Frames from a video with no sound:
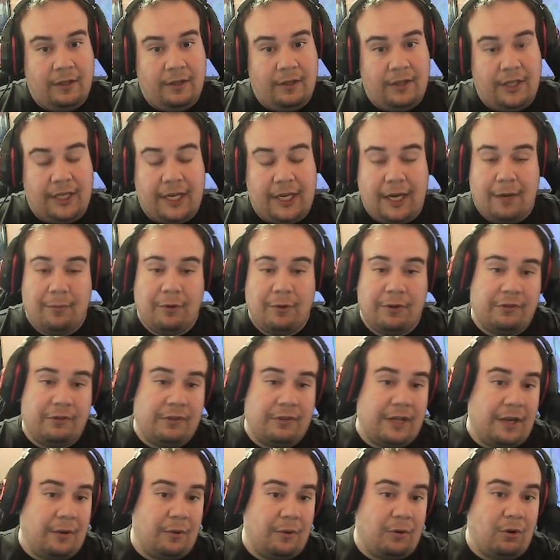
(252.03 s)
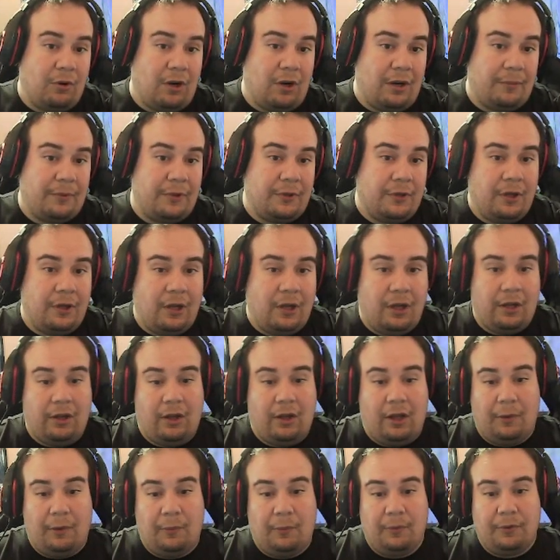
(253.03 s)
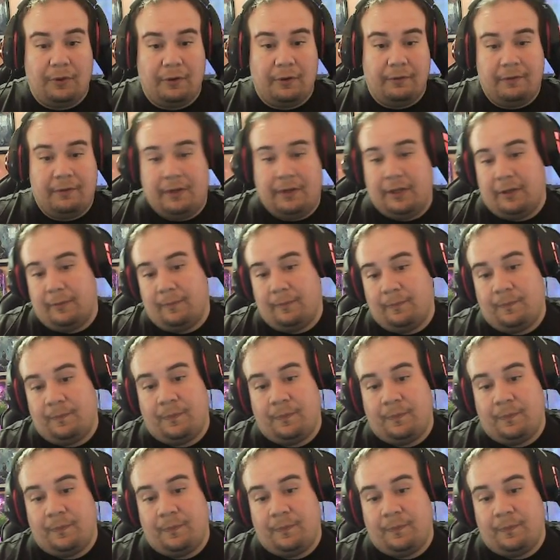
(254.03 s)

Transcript: the camera is now cropped along with our video.